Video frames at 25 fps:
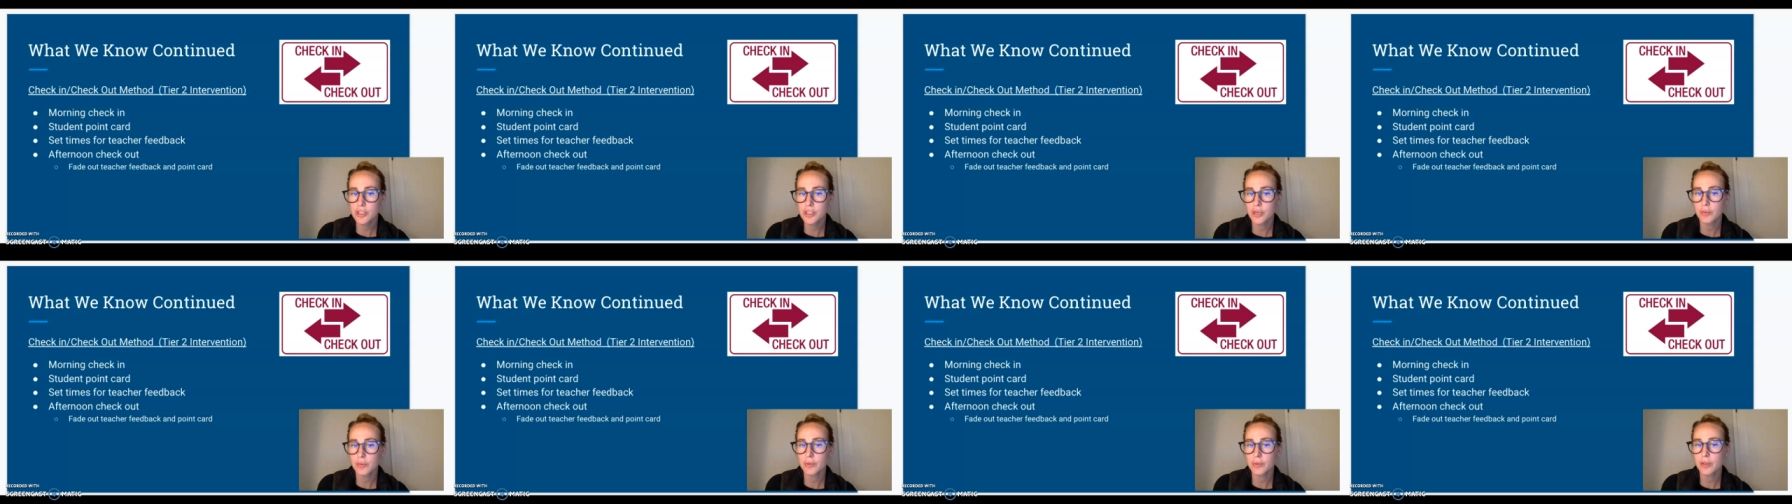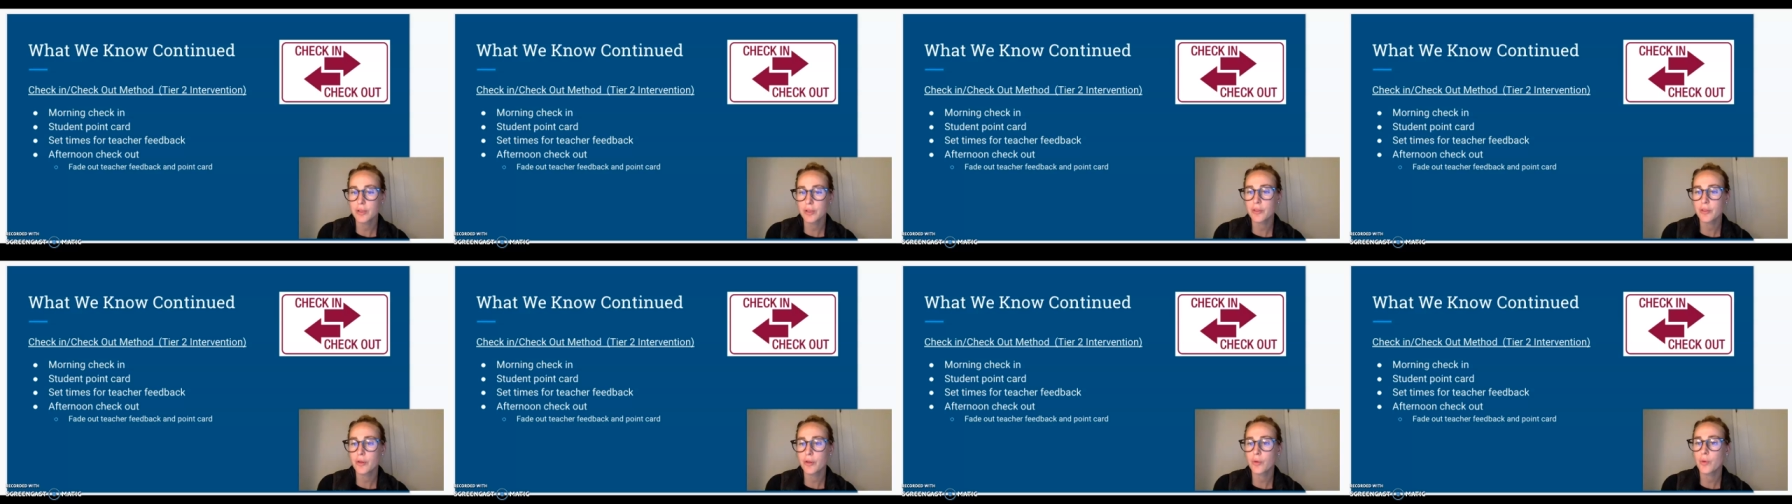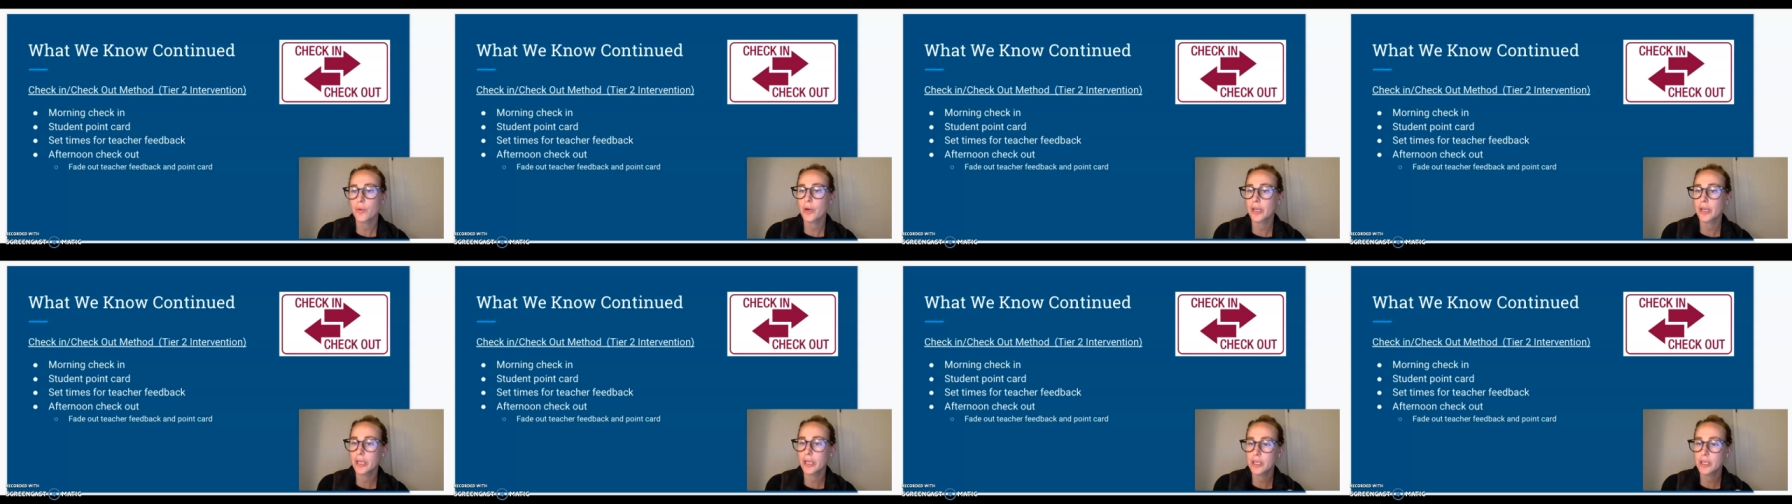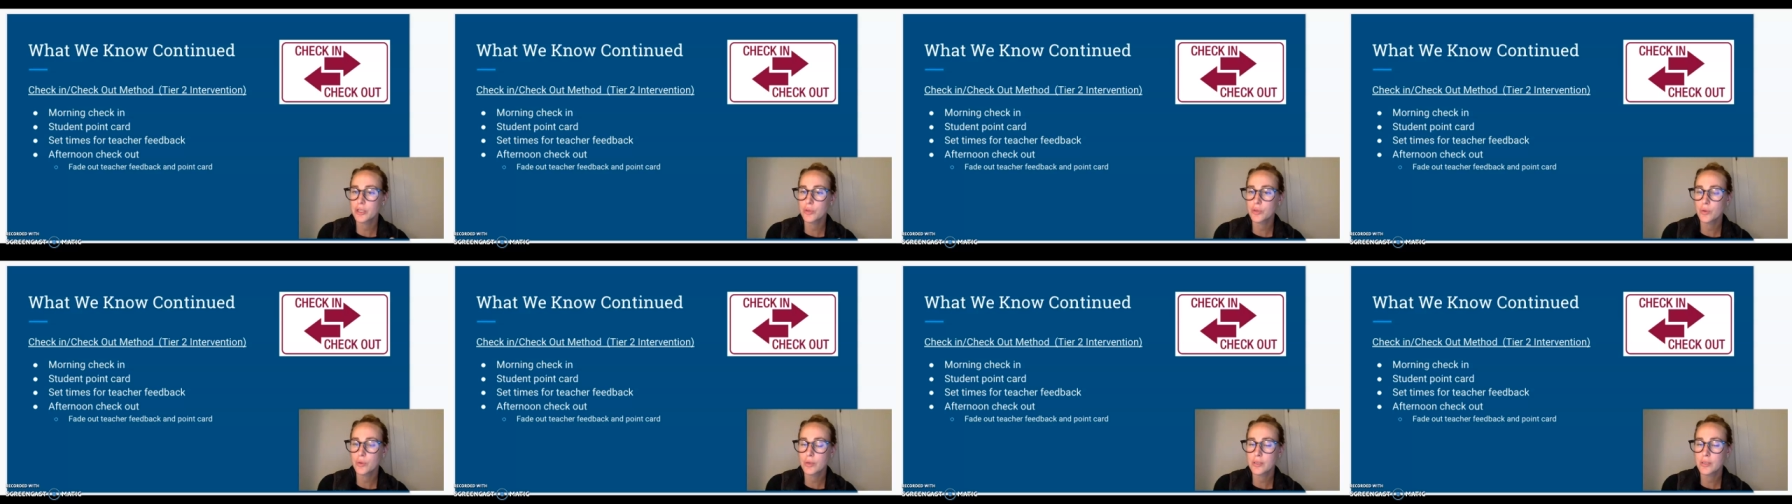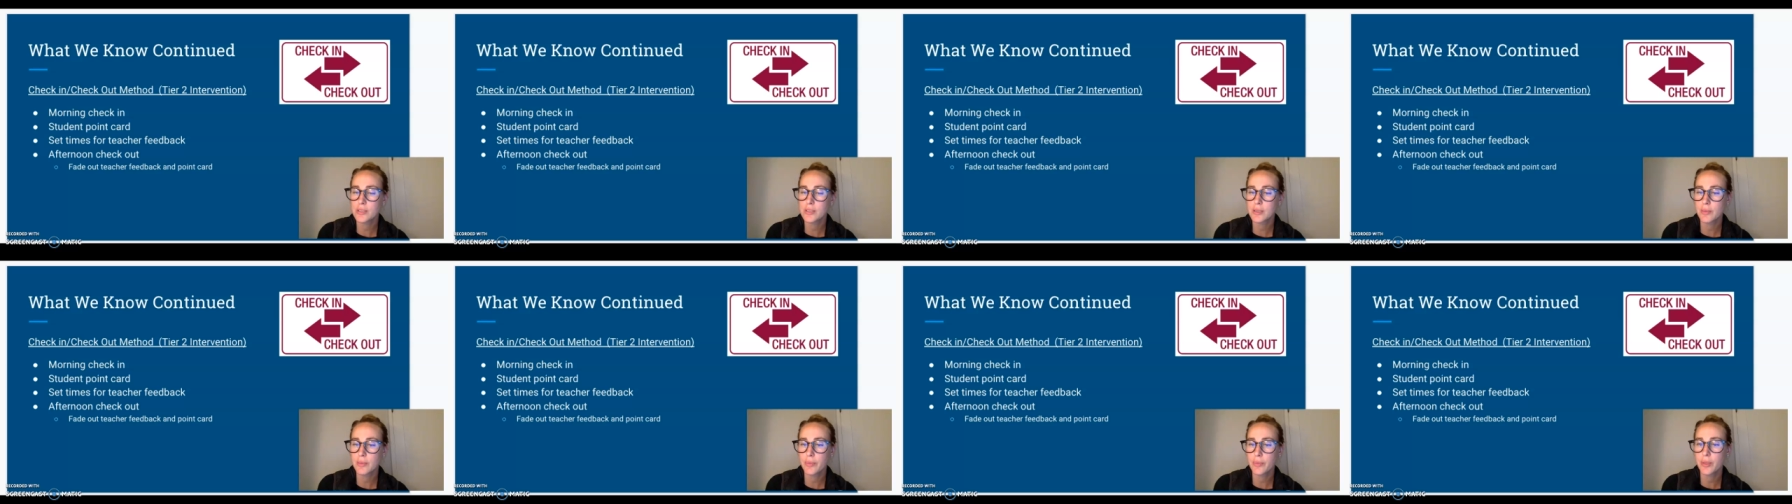Generally, they're working
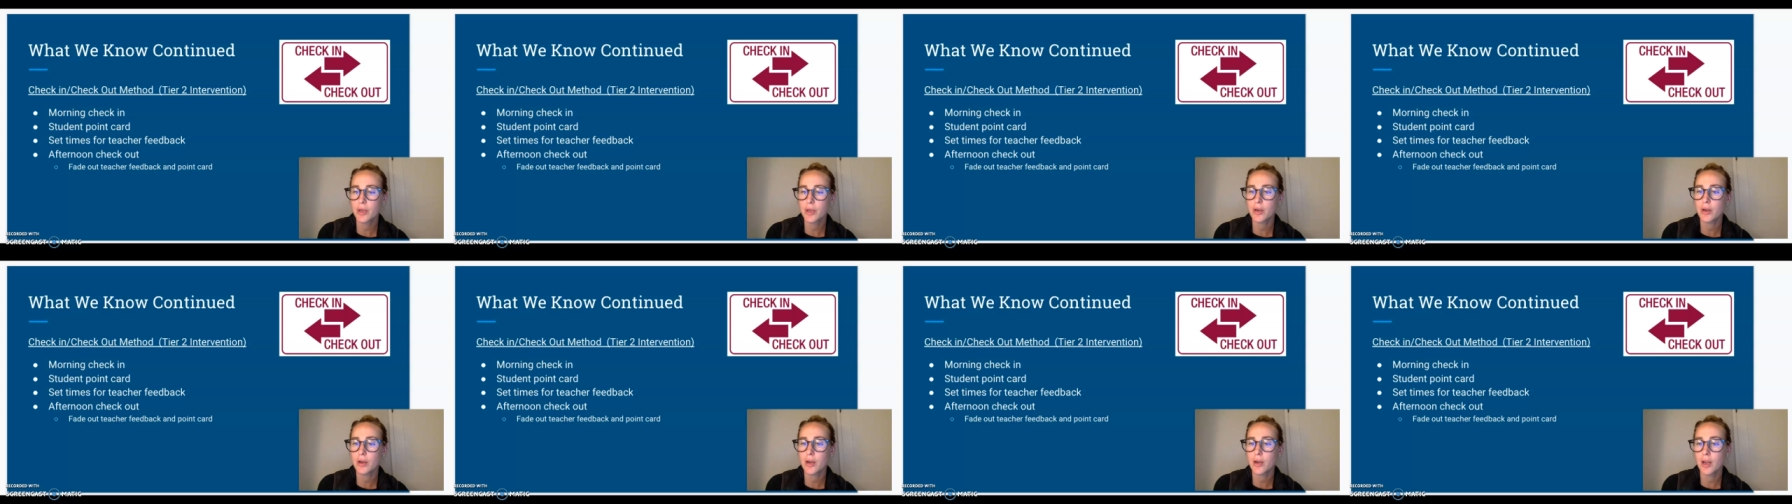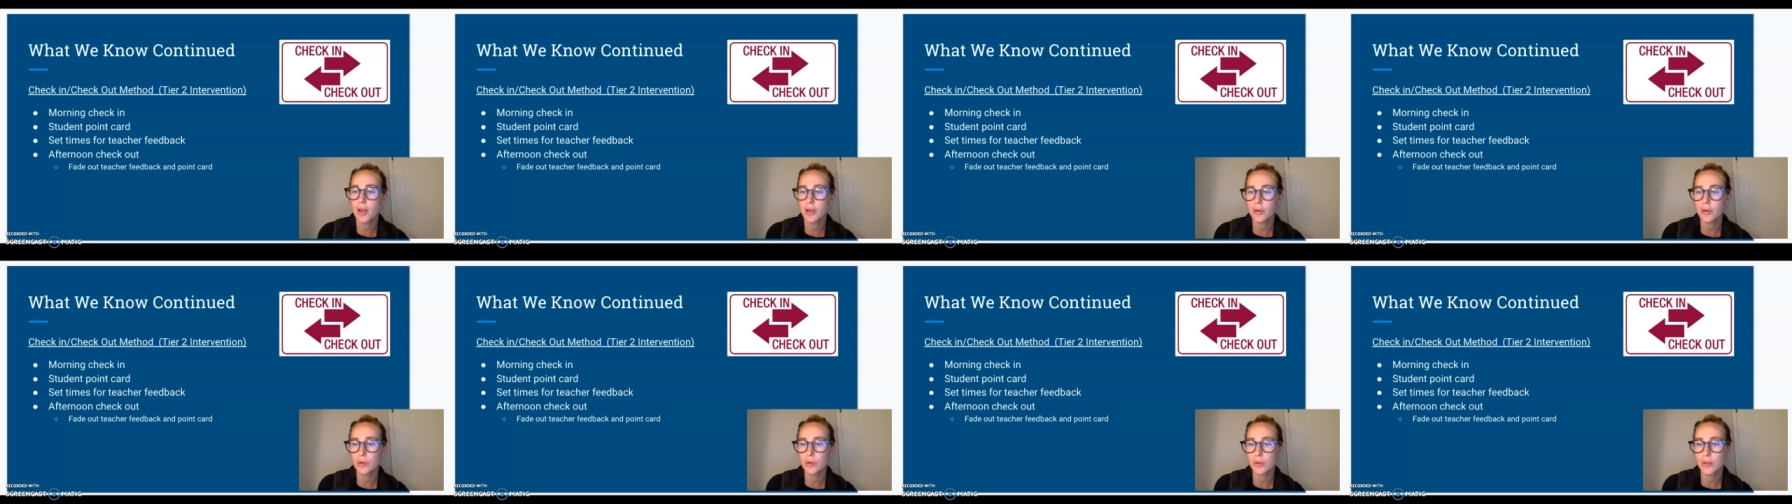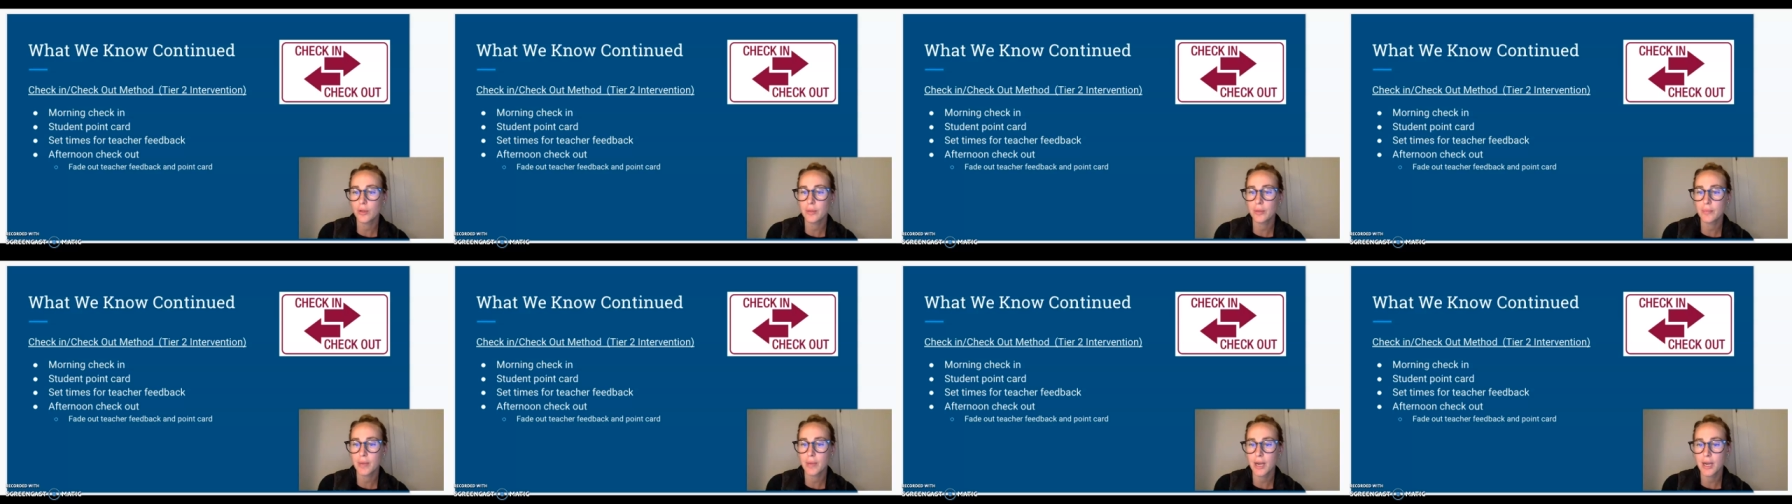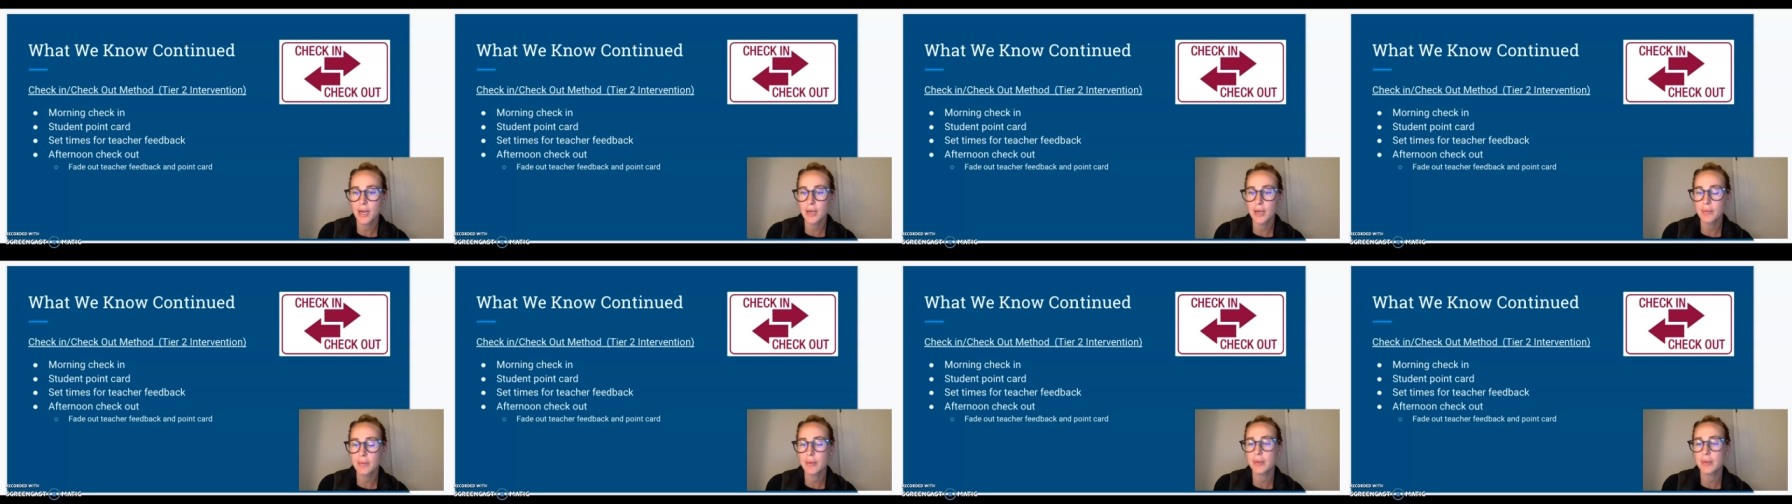towards something or an end goal in mind,